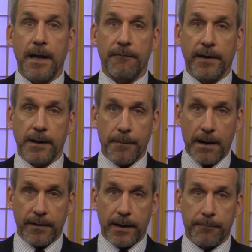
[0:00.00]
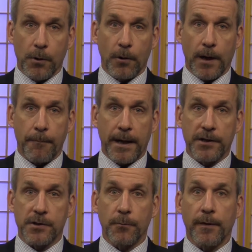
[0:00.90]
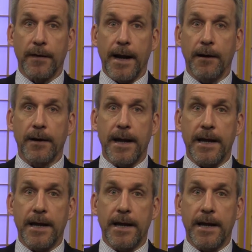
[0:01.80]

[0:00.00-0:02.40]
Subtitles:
a victim advocate program manager with the Area